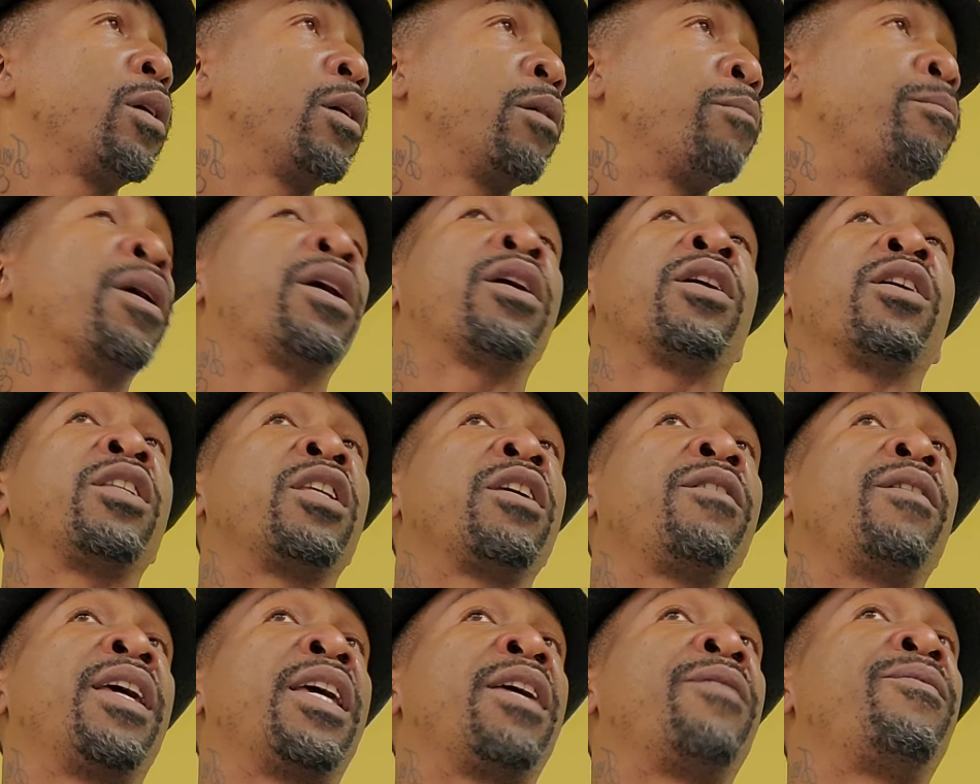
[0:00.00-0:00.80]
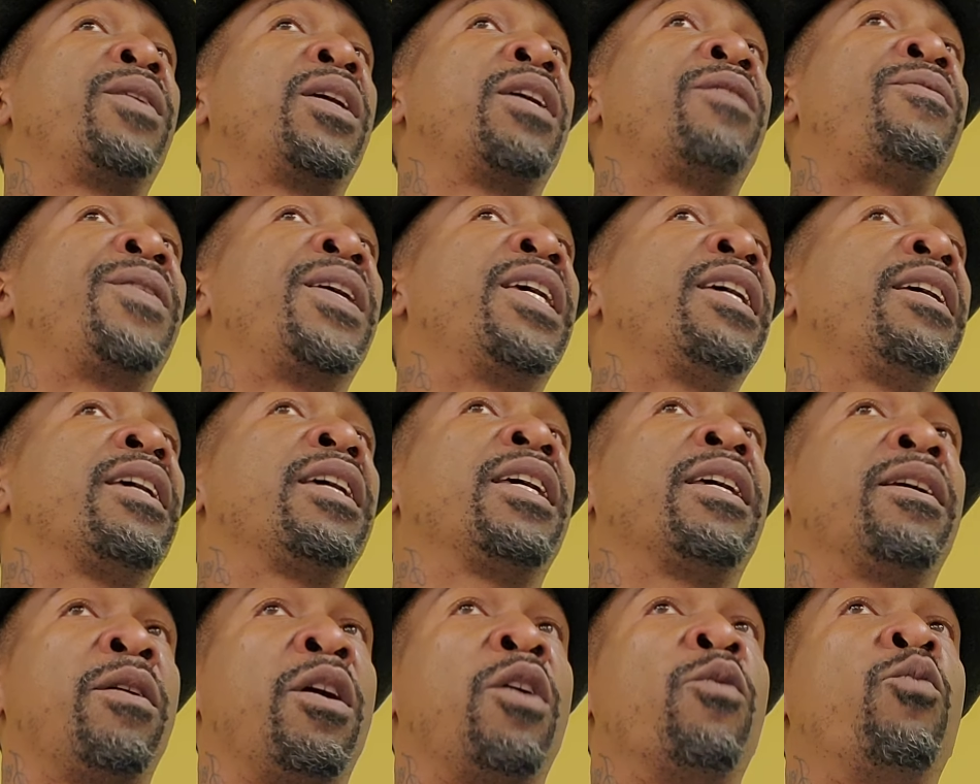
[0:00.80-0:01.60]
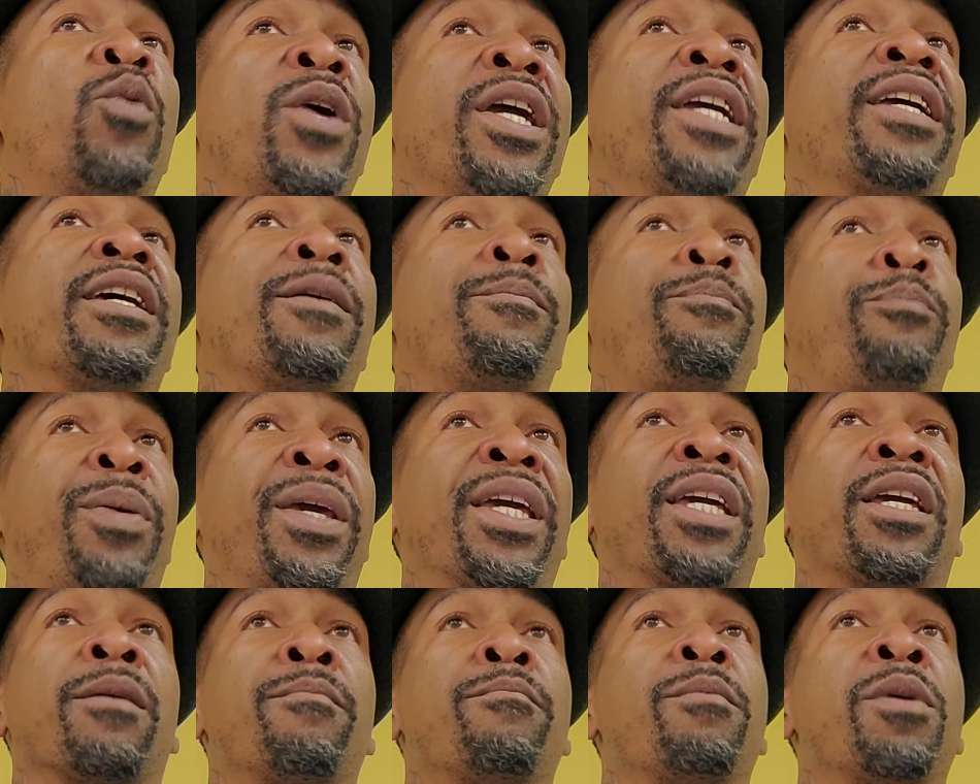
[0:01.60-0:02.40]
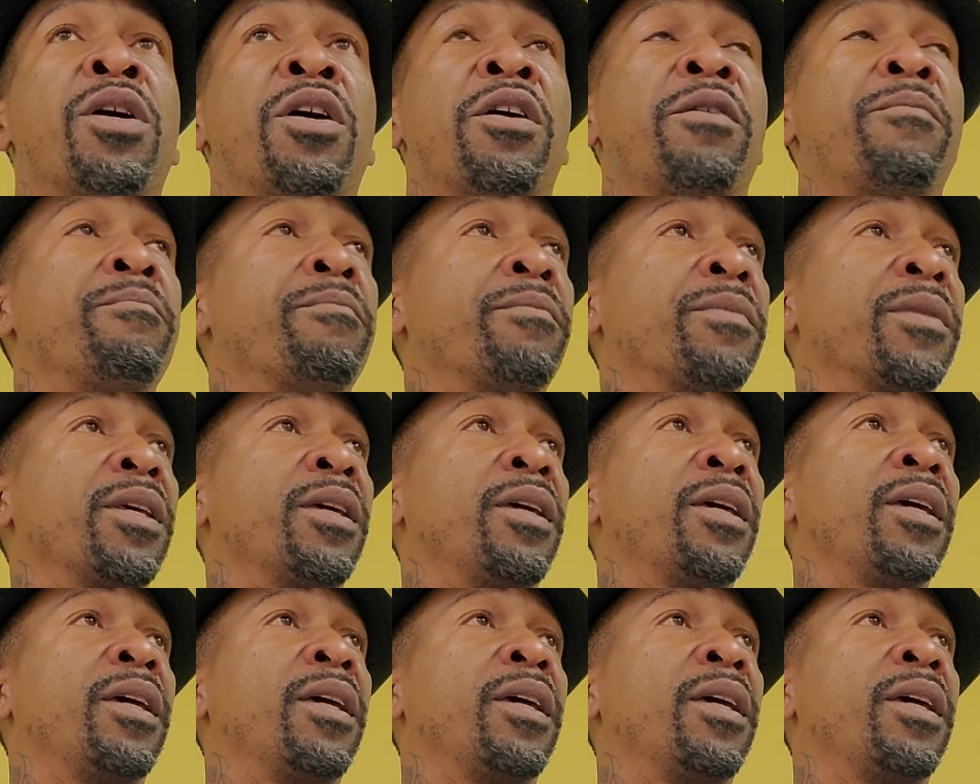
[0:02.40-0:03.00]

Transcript: Because if we can pick him up